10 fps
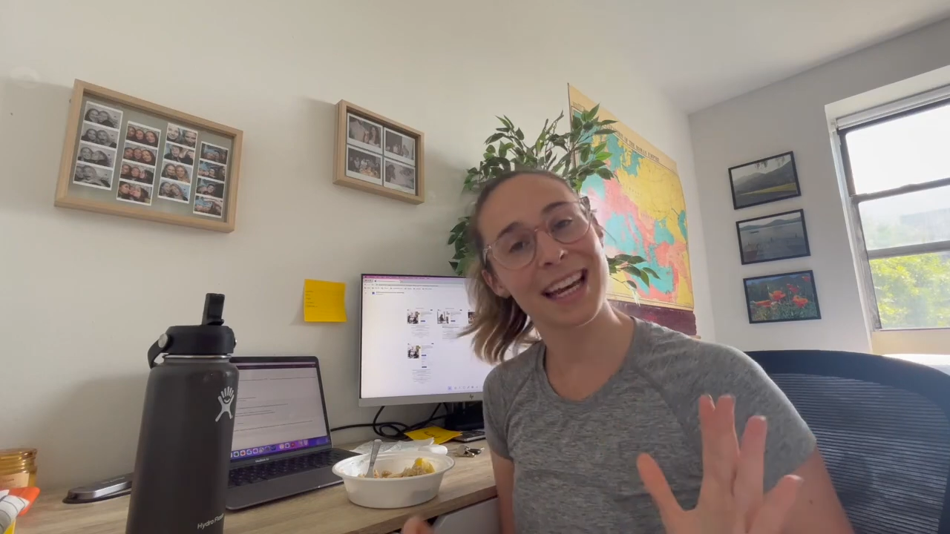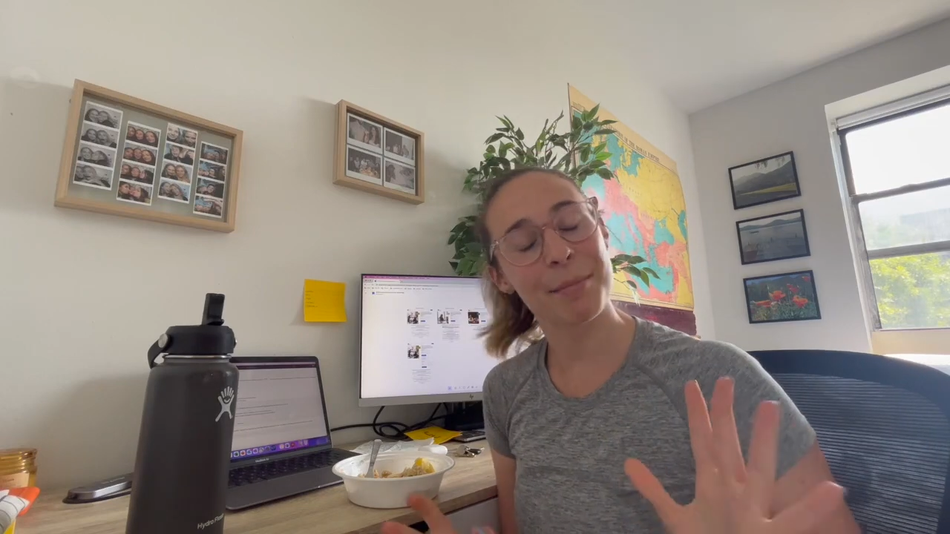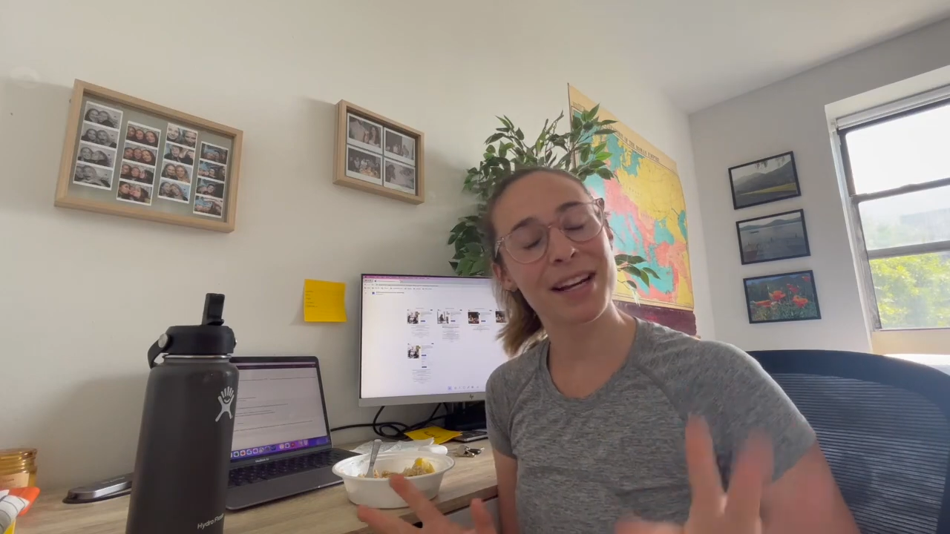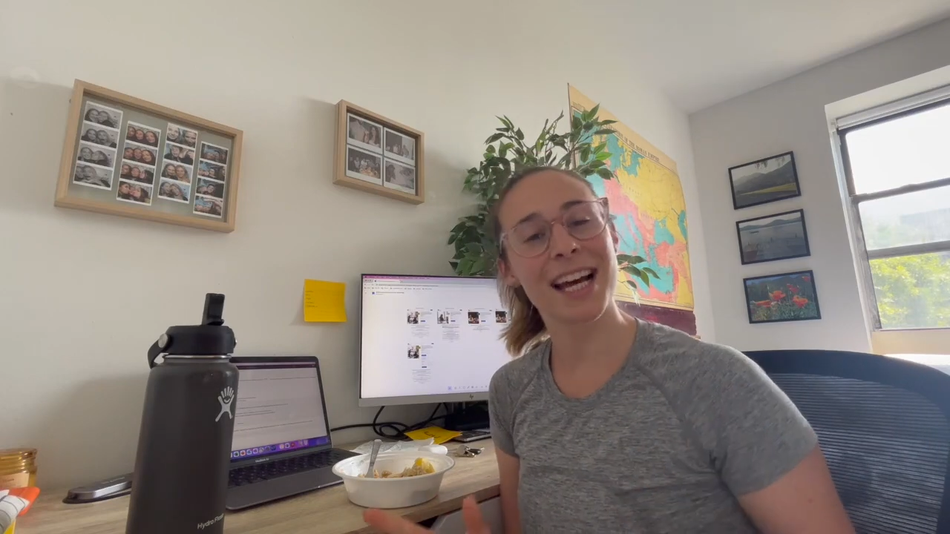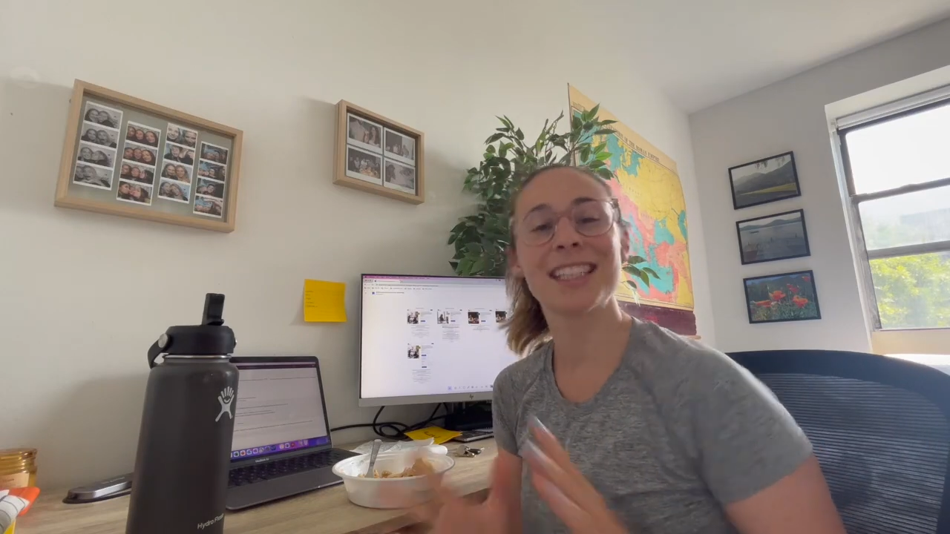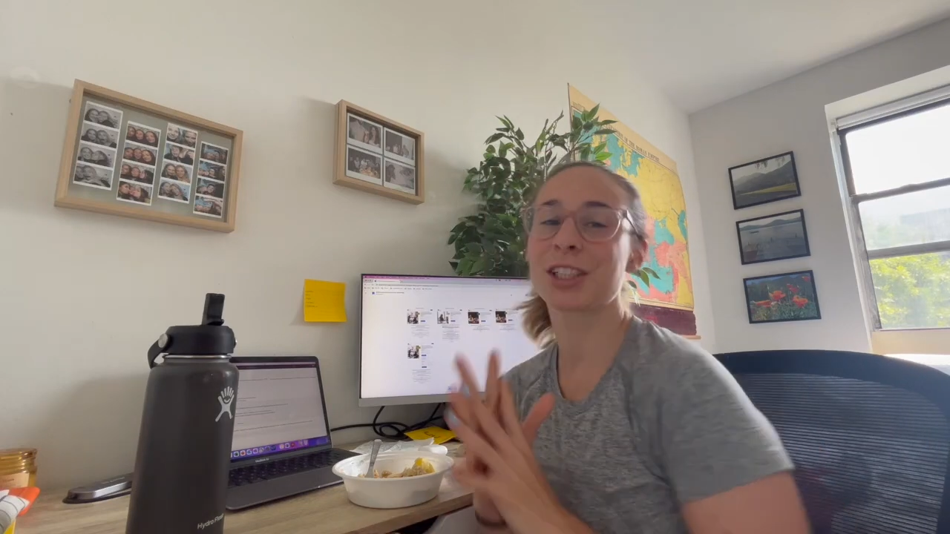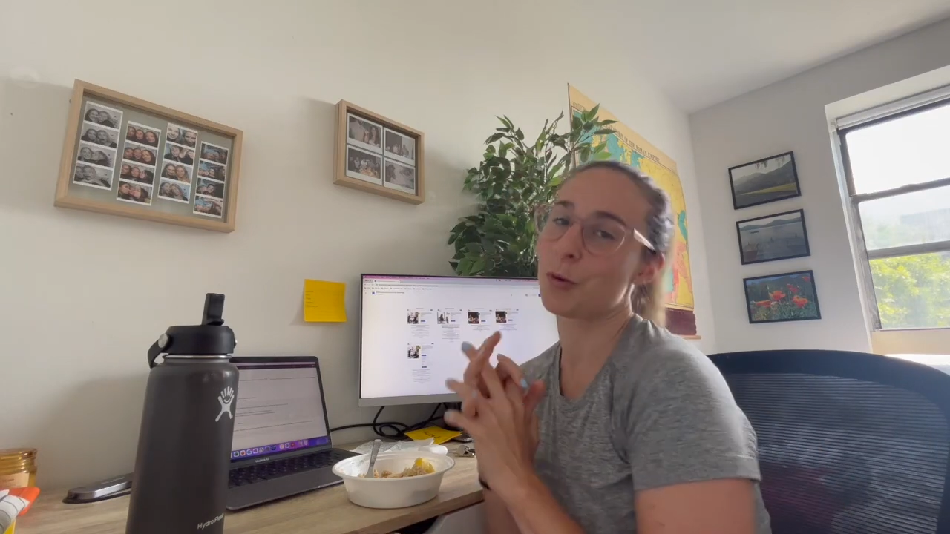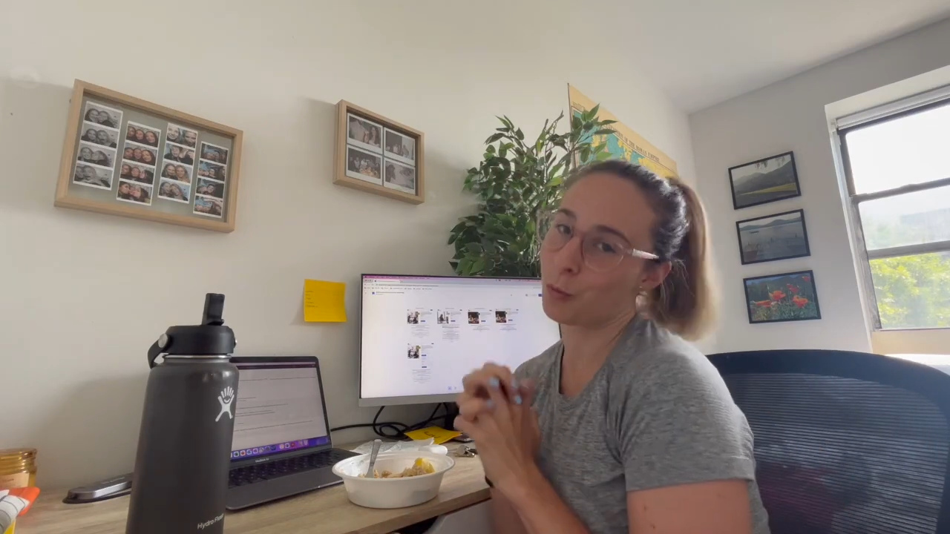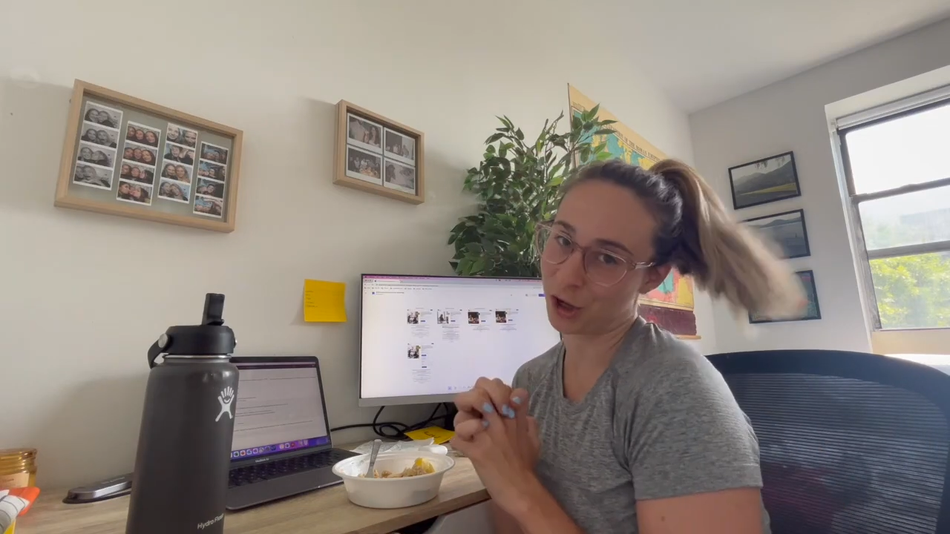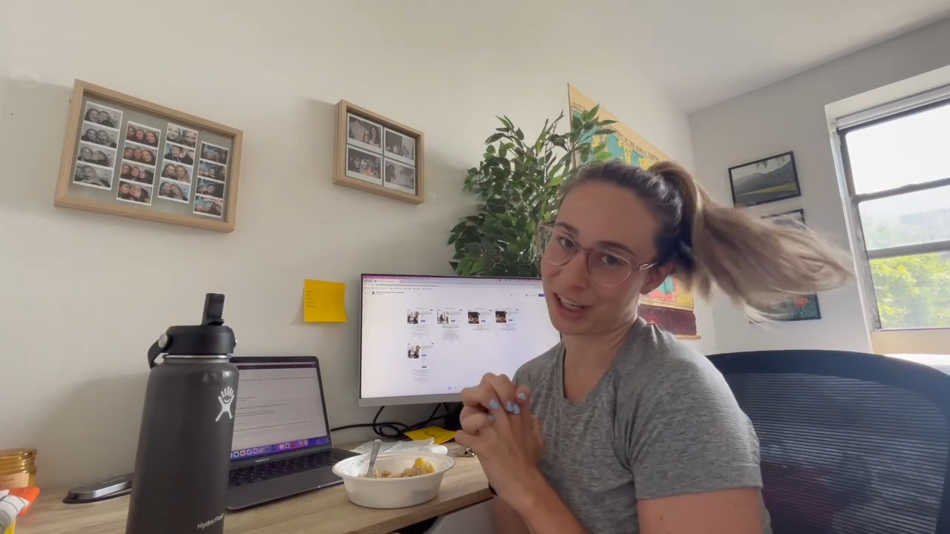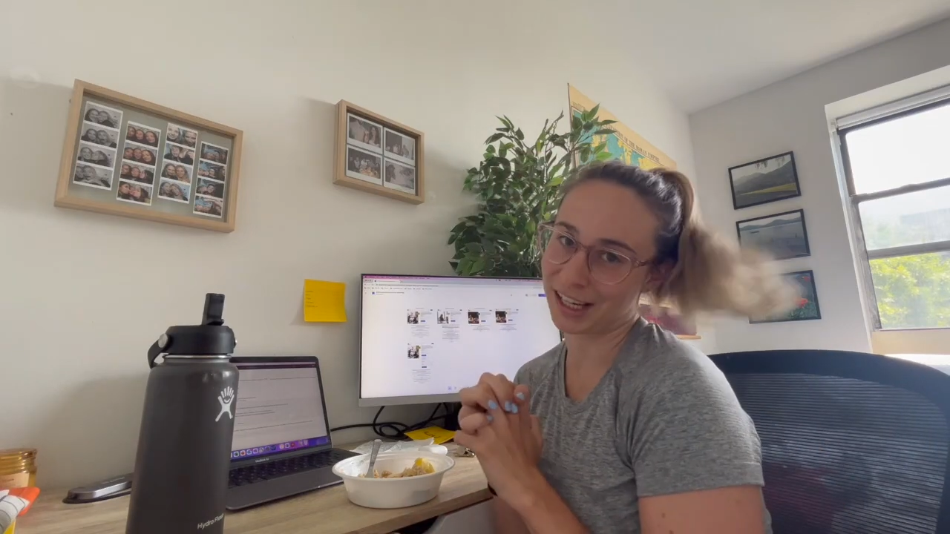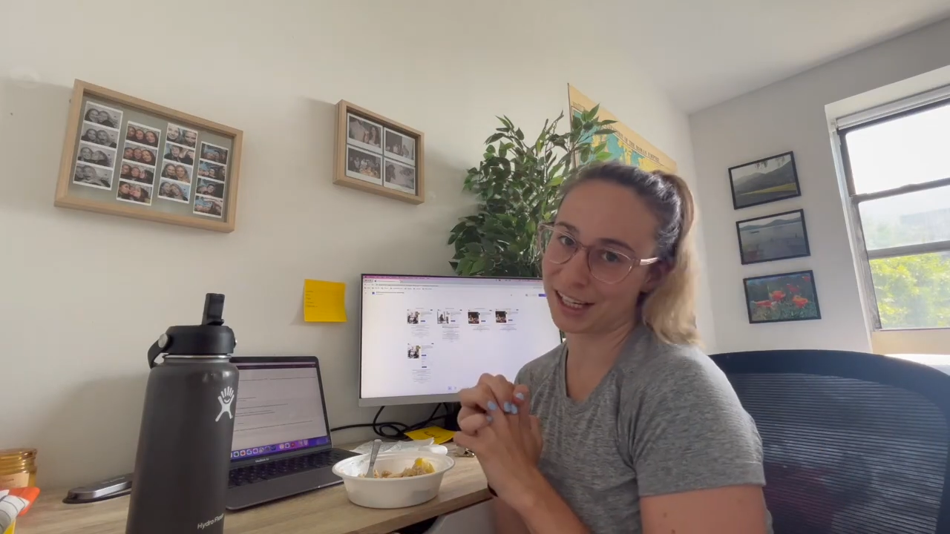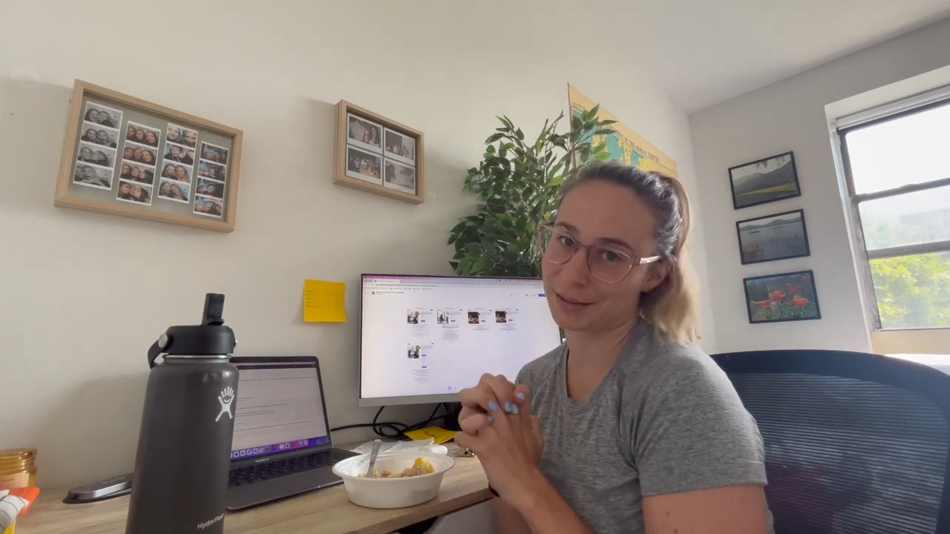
my desk, working.